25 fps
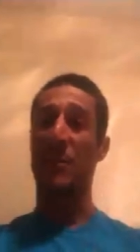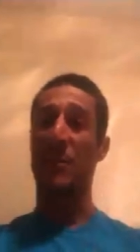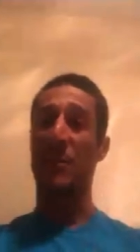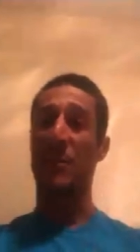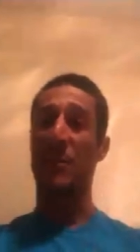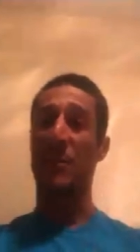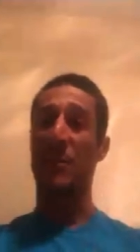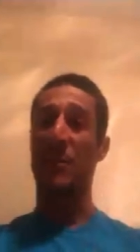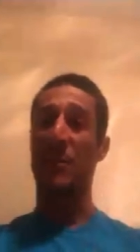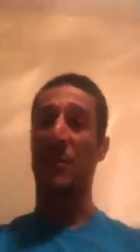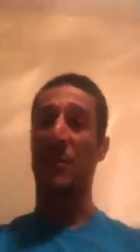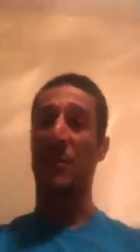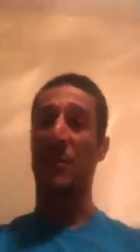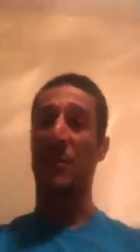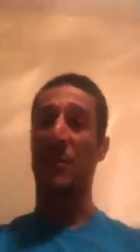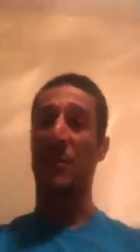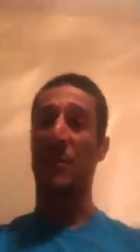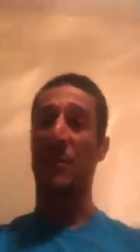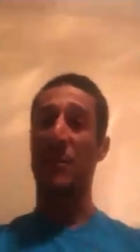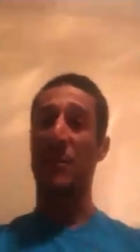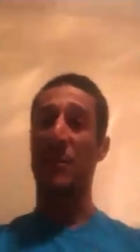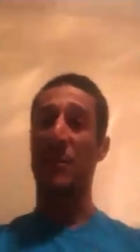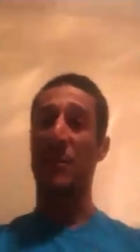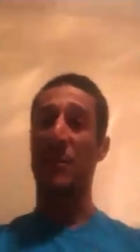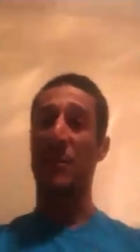but
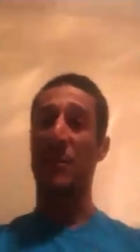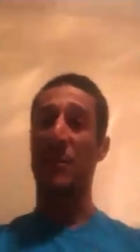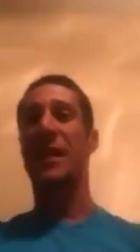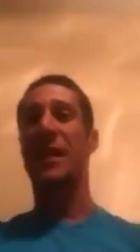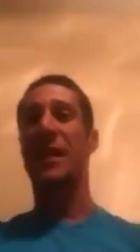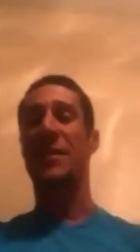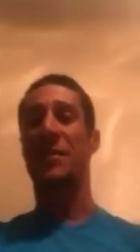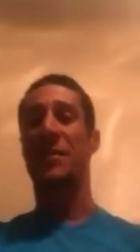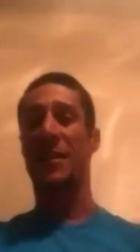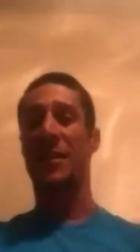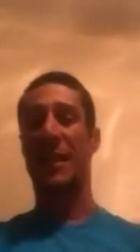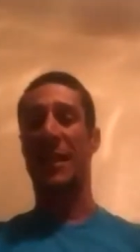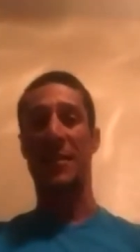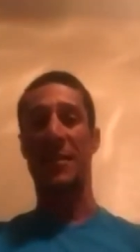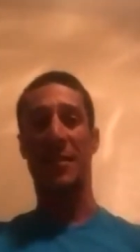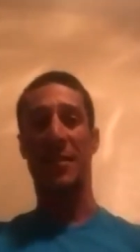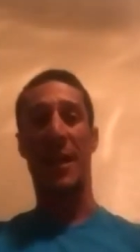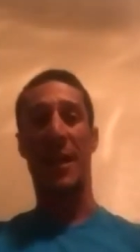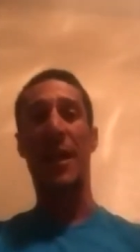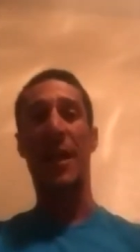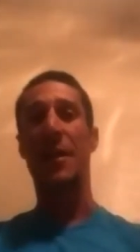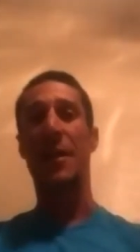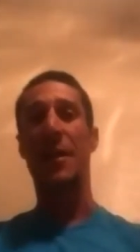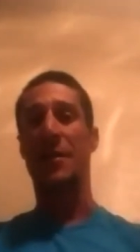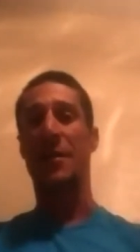not as
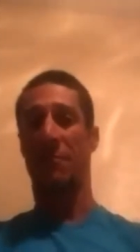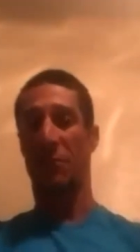hard,